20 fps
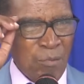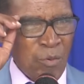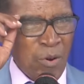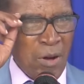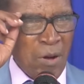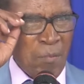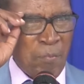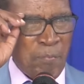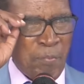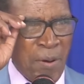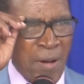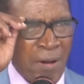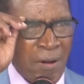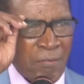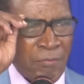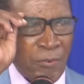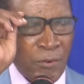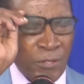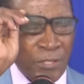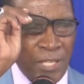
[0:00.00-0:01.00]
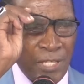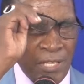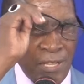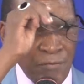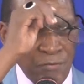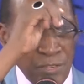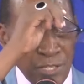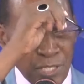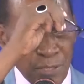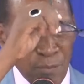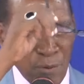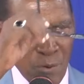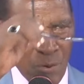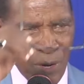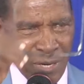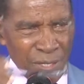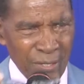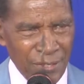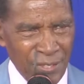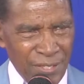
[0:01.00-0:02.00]
are more powerful than the visible
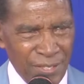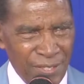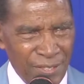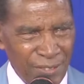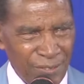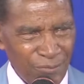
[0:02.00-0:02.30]
ones.